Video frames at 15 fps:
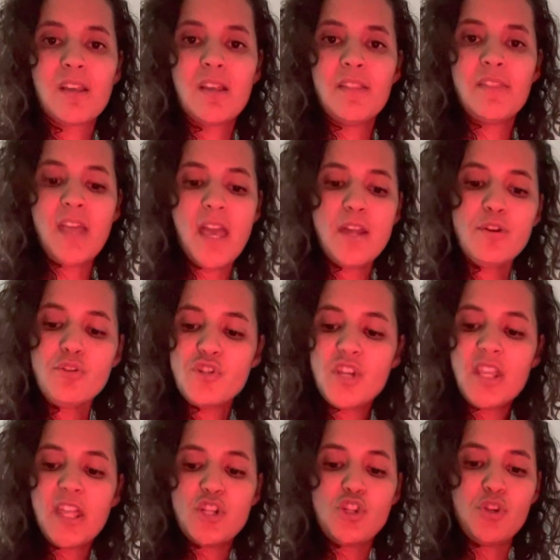The
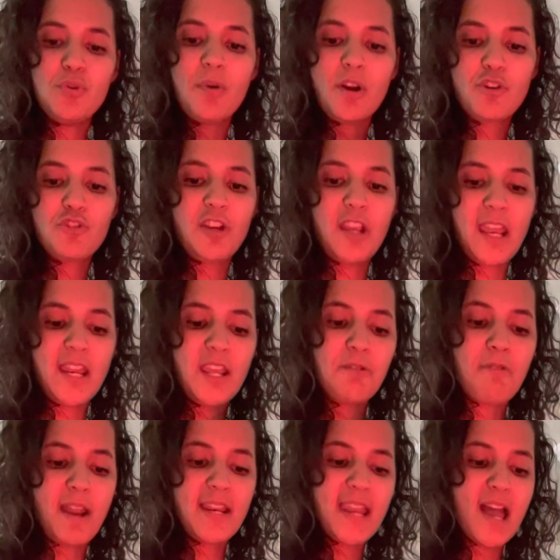energy that you are
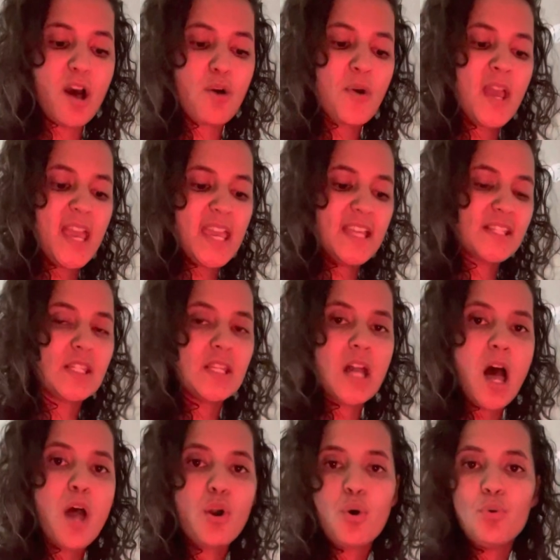creating right now is
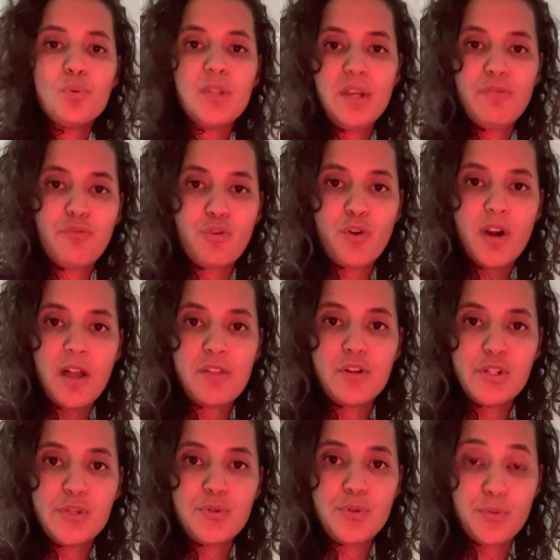not only for
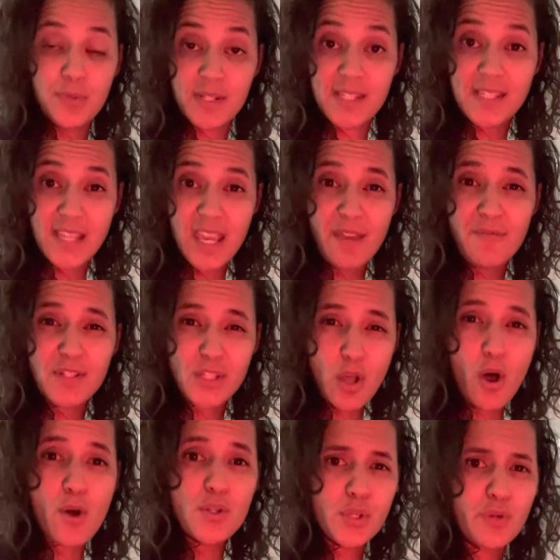others to receive,
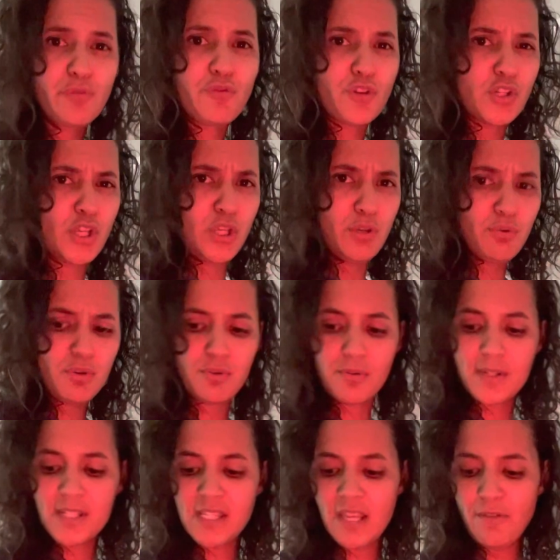it's also for you
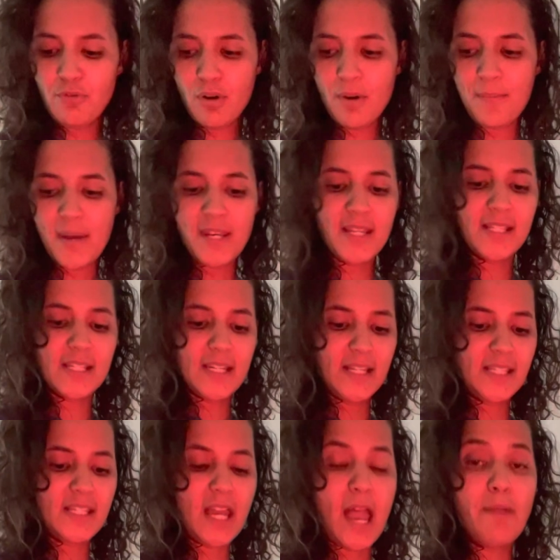to receive your abundance, and
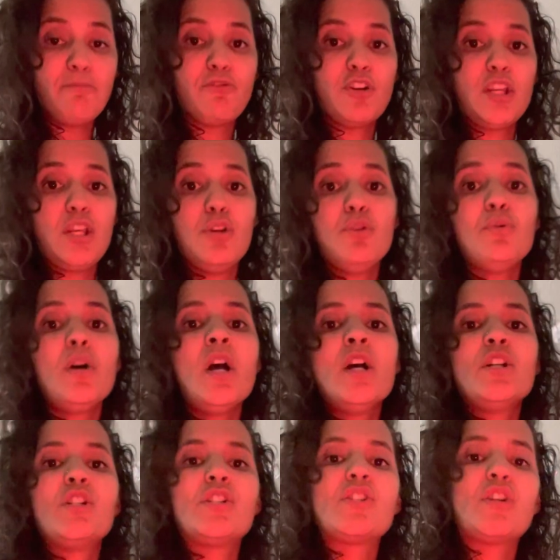it's time for you
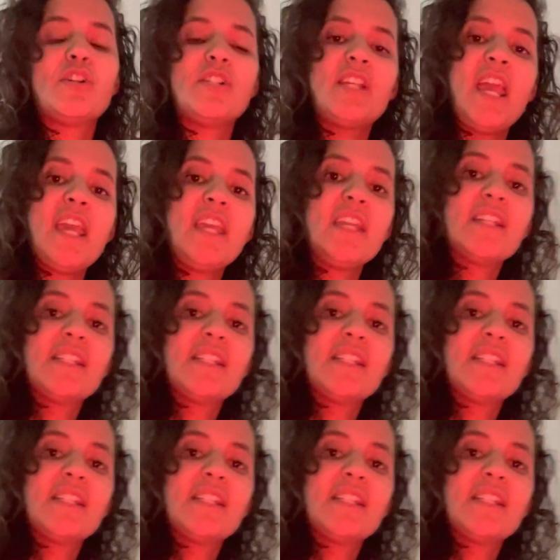to start taking the